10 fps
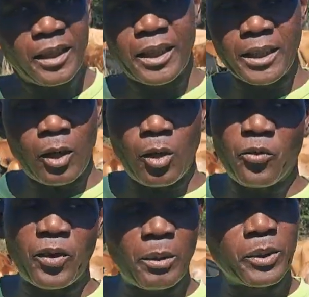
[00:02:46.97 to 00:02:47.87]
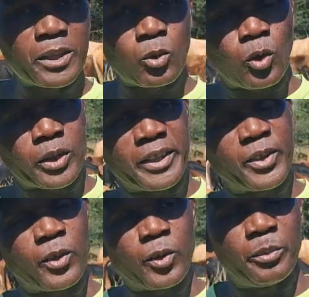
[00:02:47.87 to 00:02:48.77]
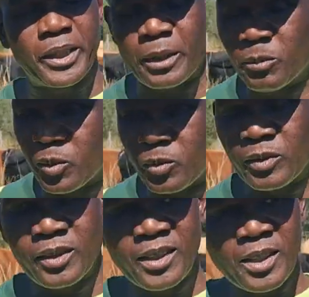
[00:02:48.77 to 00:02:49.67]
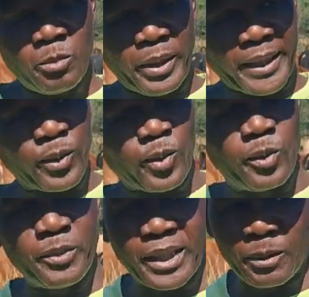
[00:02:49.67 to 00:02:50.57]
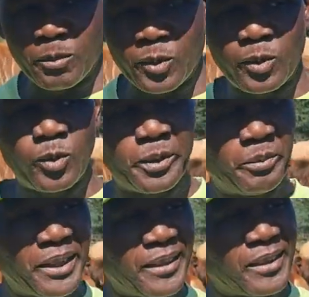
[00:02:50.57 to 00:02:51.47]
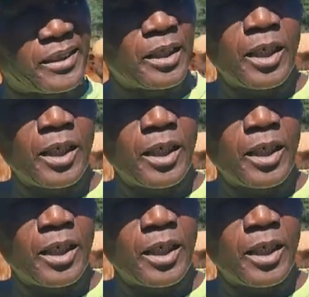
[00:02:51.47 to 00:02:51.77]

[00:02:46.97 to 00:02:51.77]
and our farm is called the Tlhokomela Mobu. By Tlhokomela Mobu, we means